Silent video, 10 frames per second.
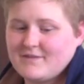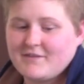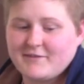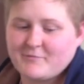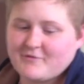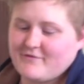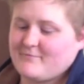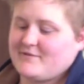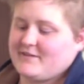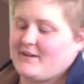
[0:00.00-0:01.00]
The support
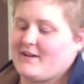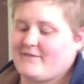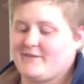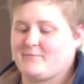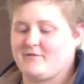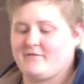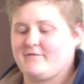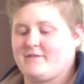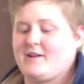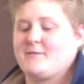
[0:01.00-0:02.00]
from staff has been
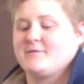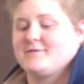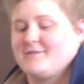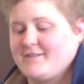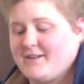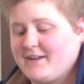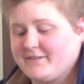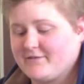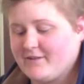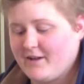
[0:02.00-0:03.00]
phenomenal and
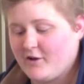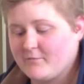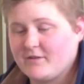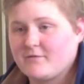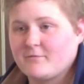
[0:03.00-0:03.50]
has really helped me